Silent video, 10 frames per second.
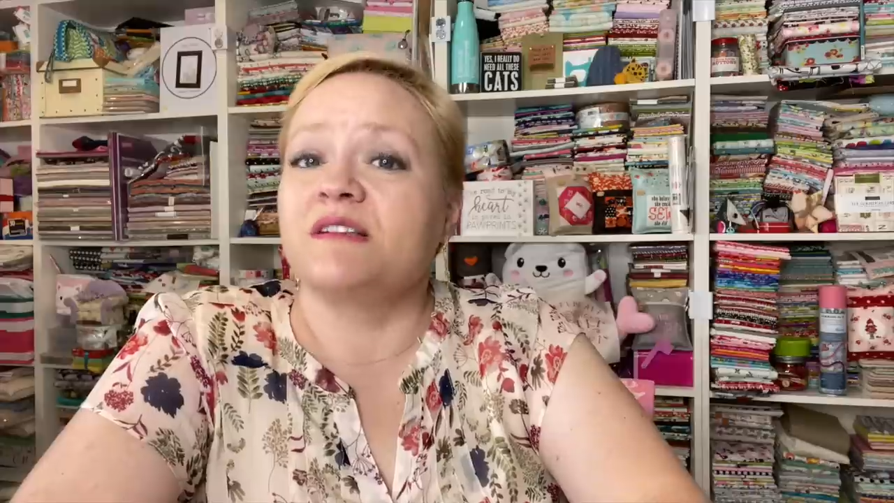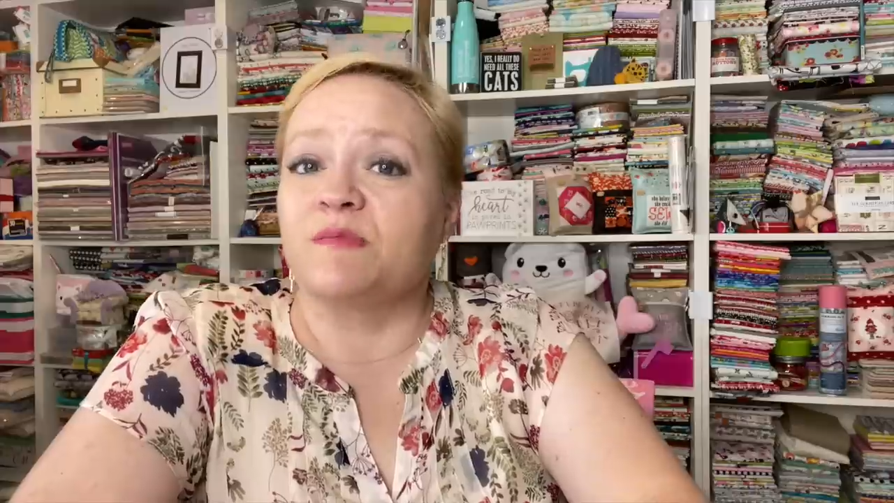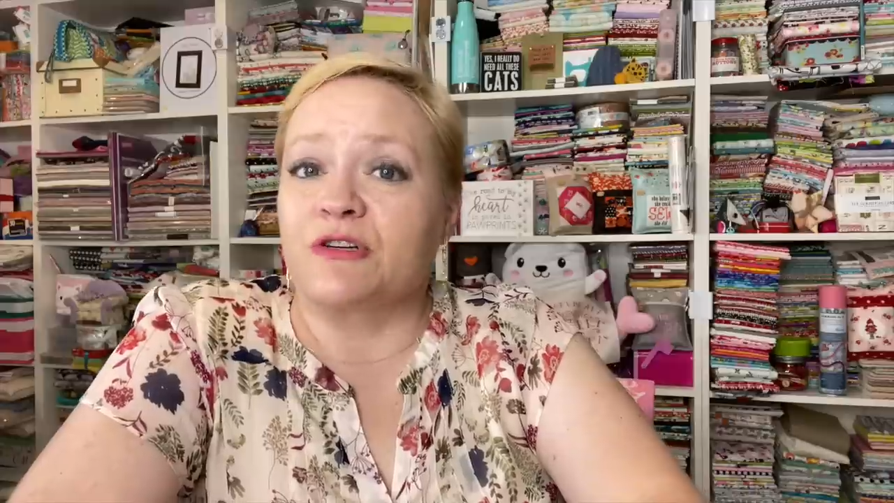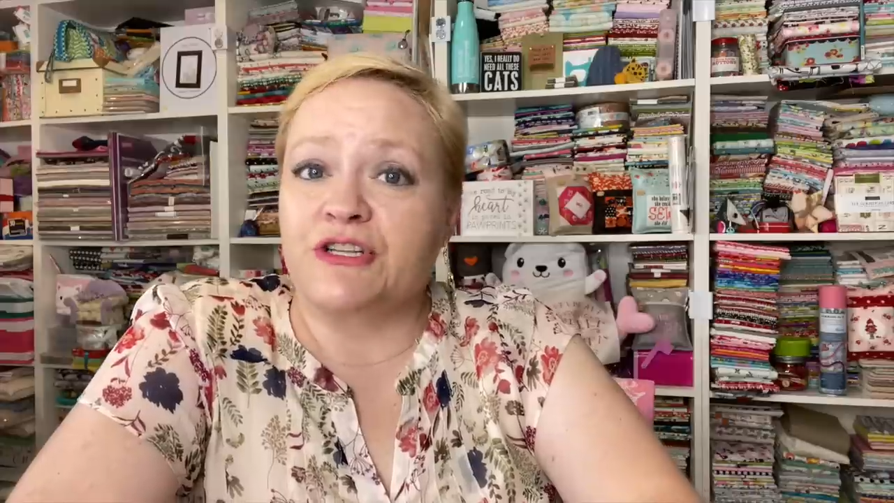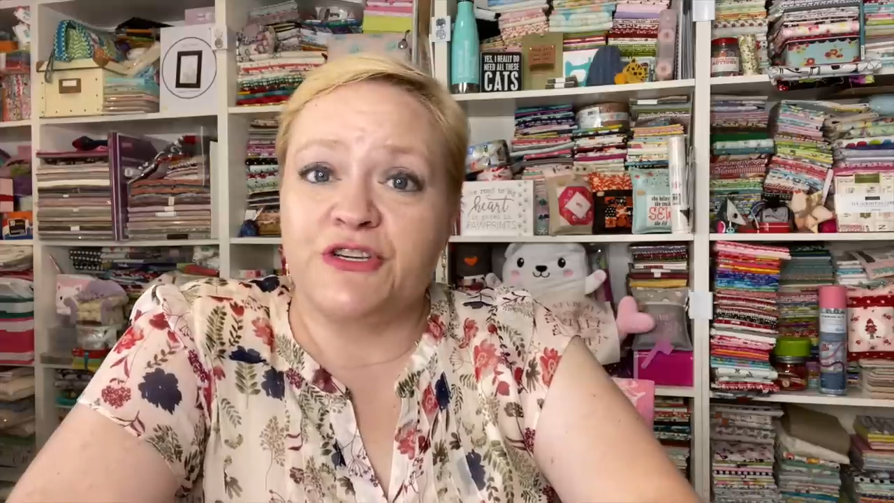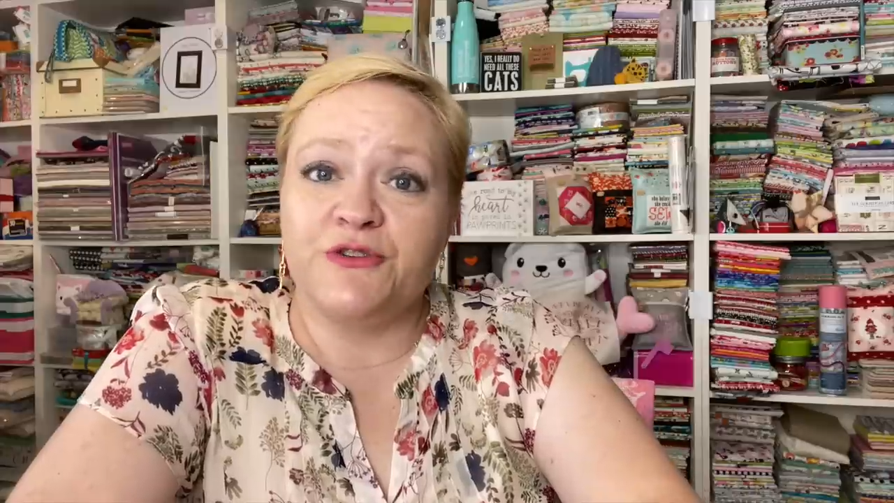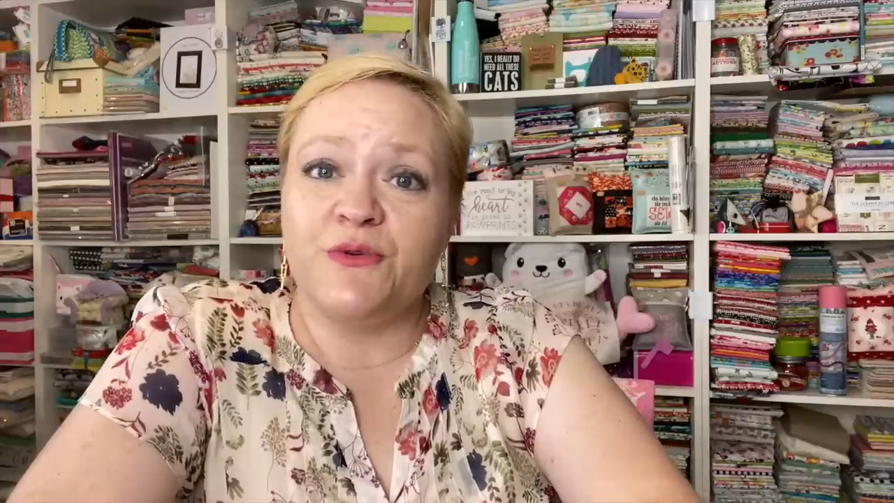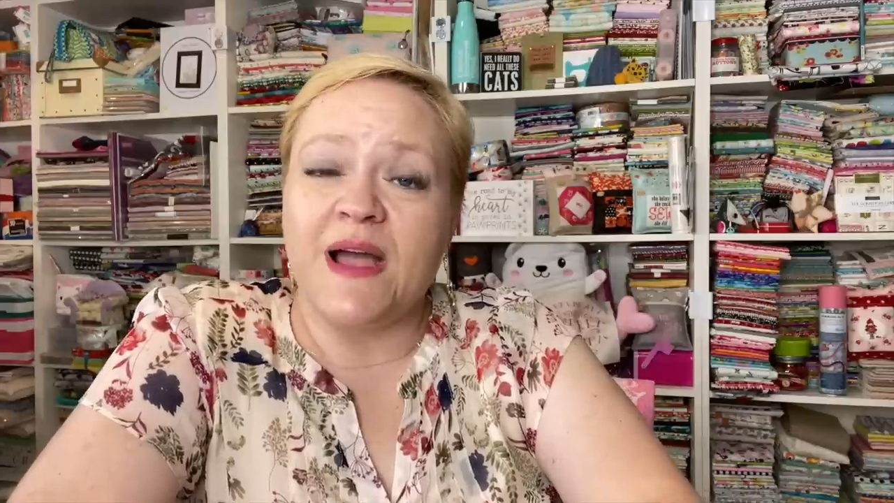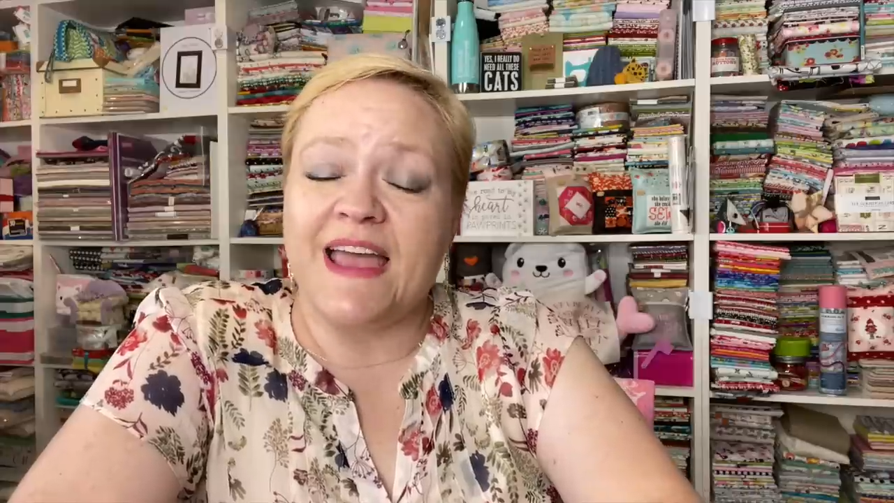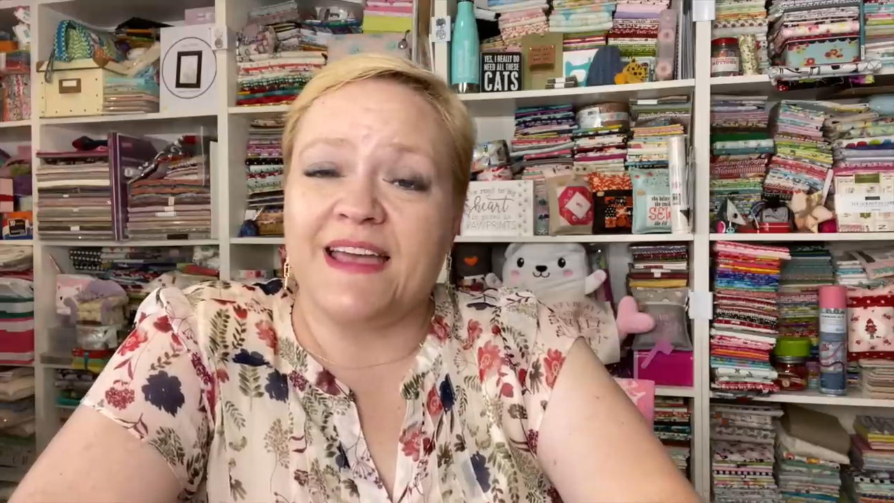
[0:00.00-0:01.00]
number
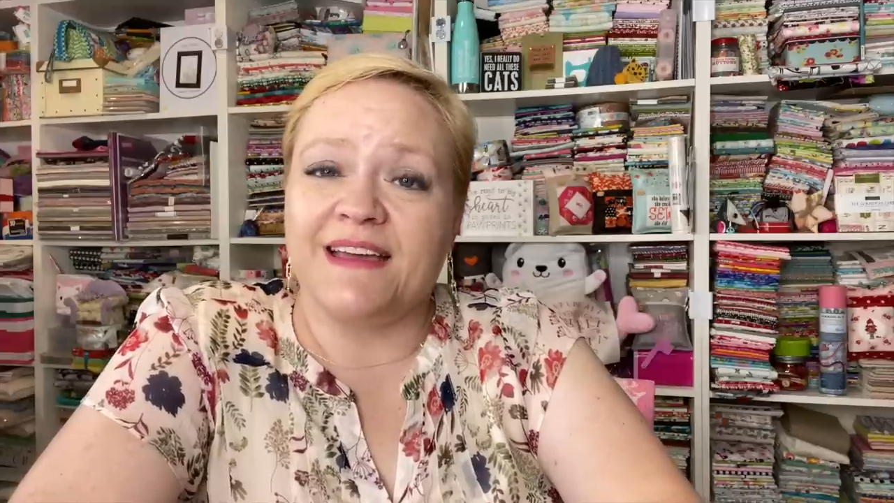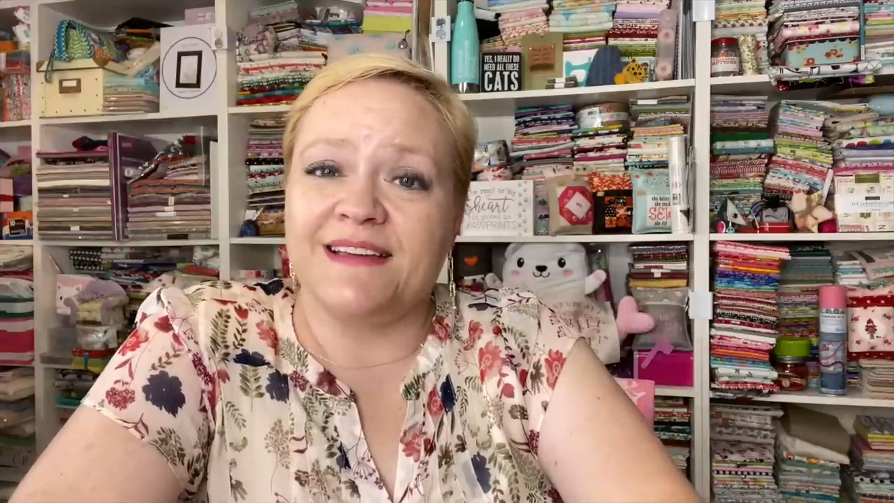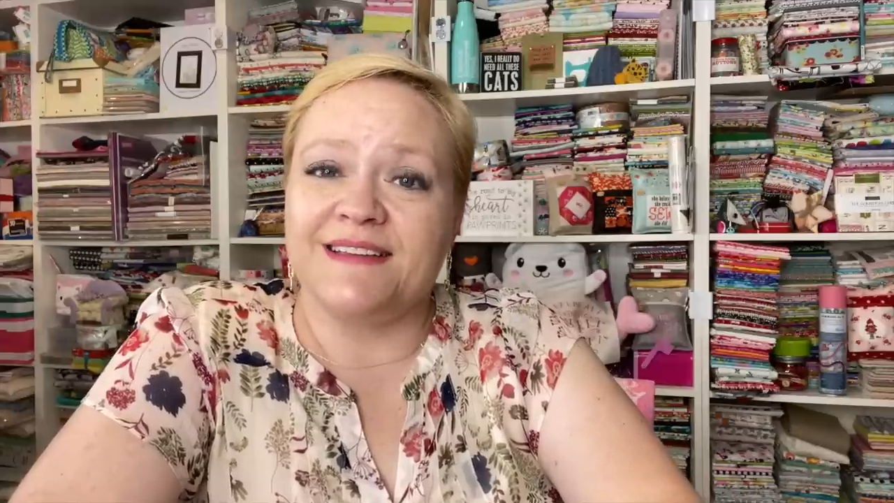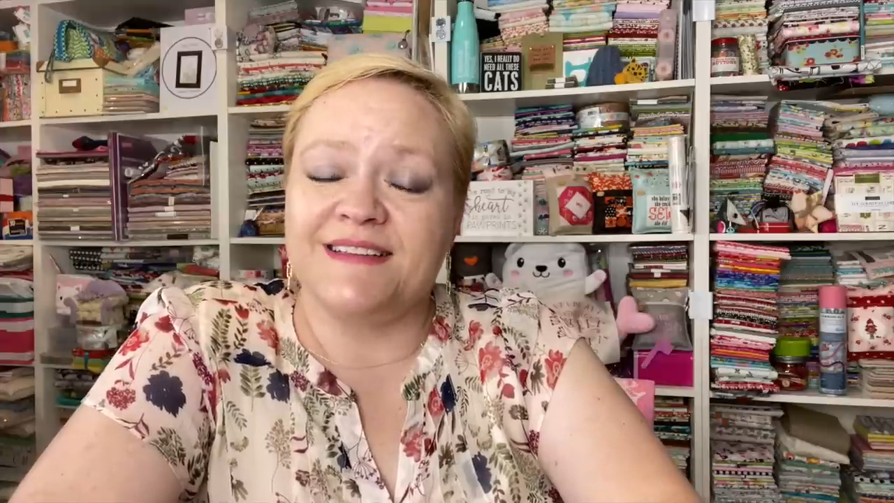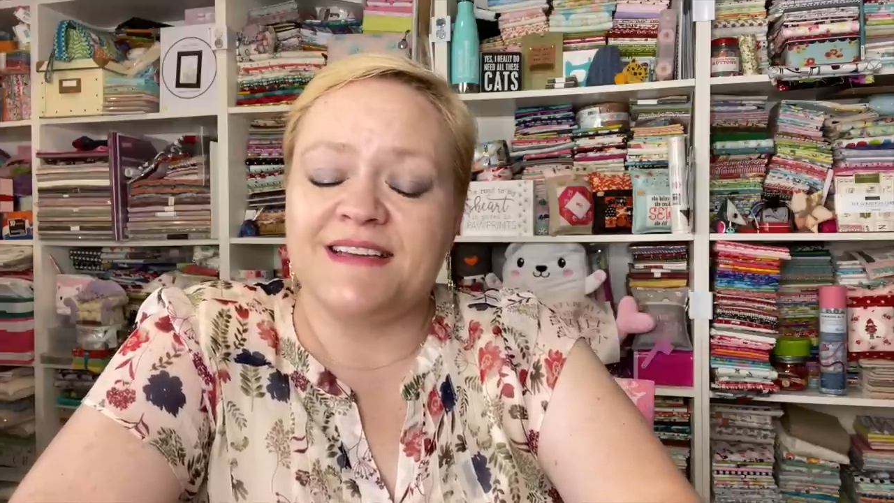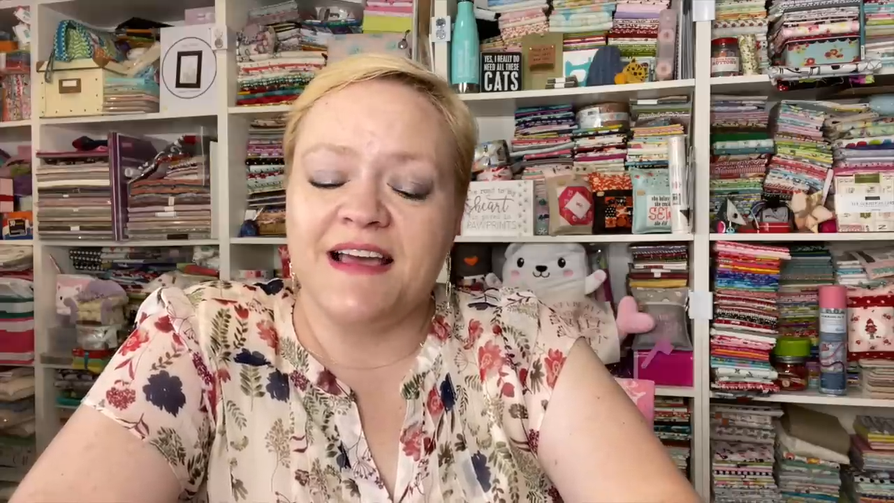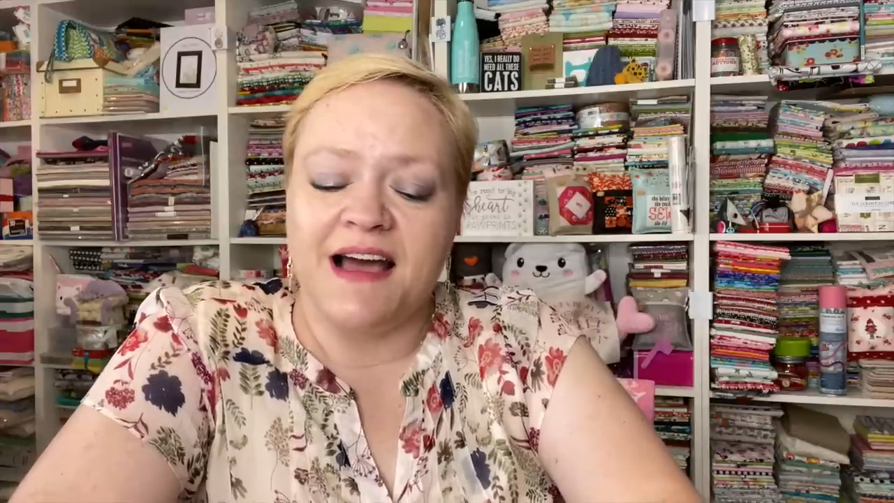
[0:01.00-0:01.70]
two, and